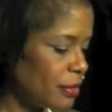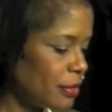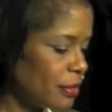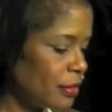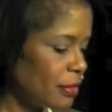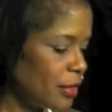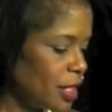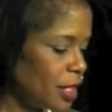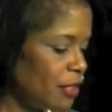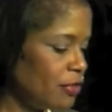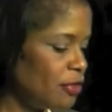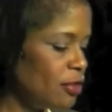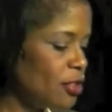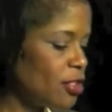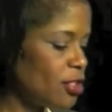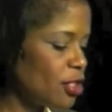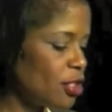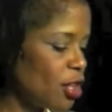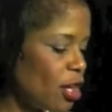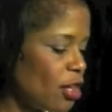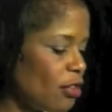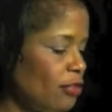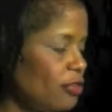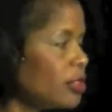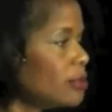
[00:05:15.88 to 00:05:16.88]
If you
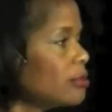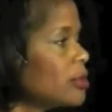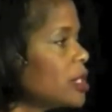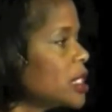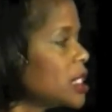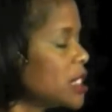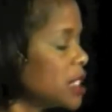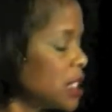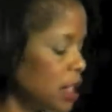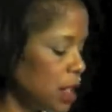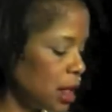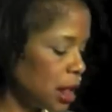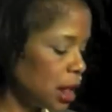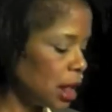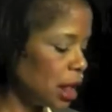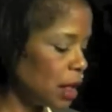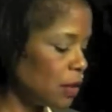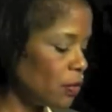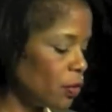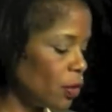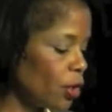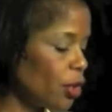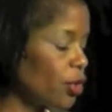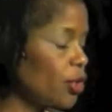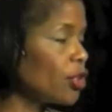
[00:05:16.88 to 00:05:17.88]
start from the ceiling
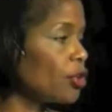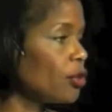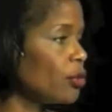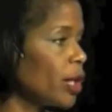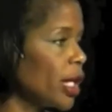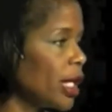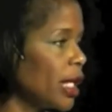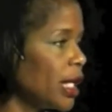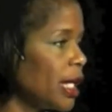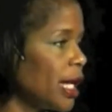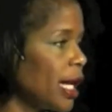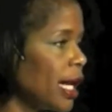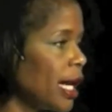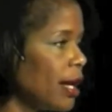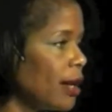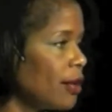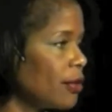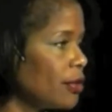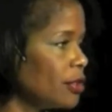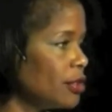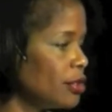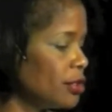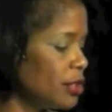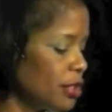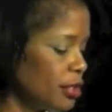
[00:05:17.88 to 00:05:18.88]
and work your way down,
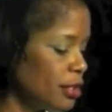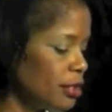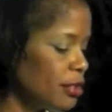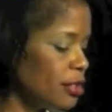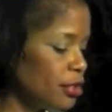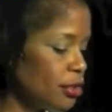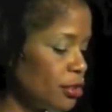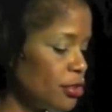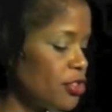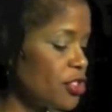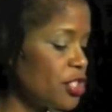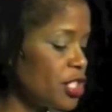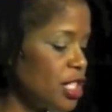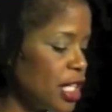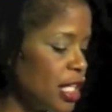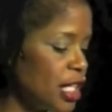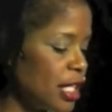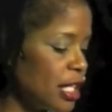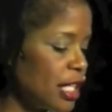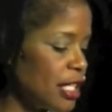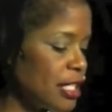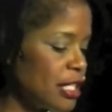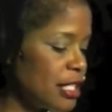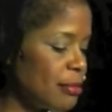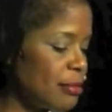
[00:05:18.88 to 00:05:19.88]
you'll see
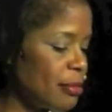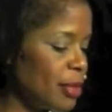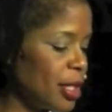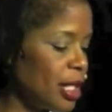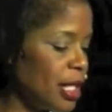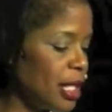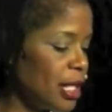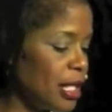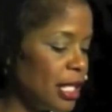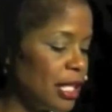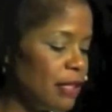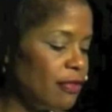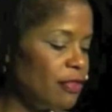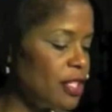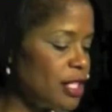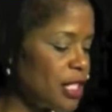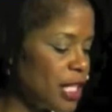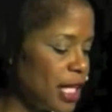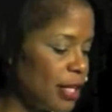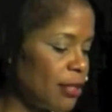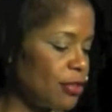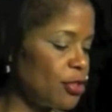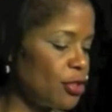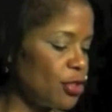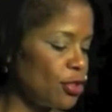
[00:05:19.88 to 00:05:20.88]
it as it begins, even
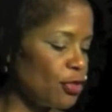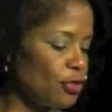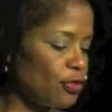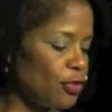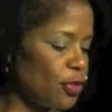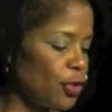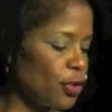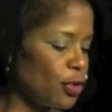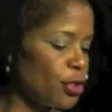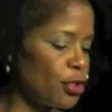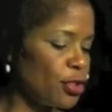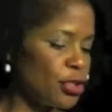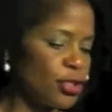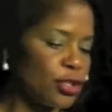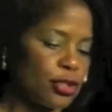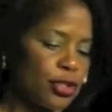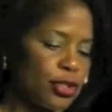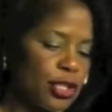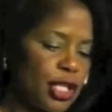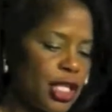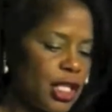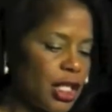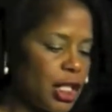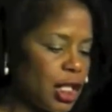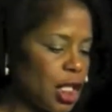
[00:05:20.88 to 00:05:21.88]
down to the furniture
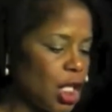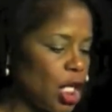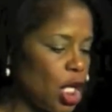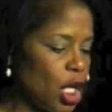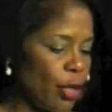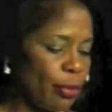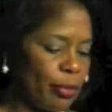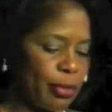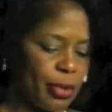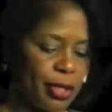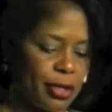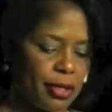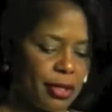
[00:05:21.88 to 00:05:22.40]
and the carpet.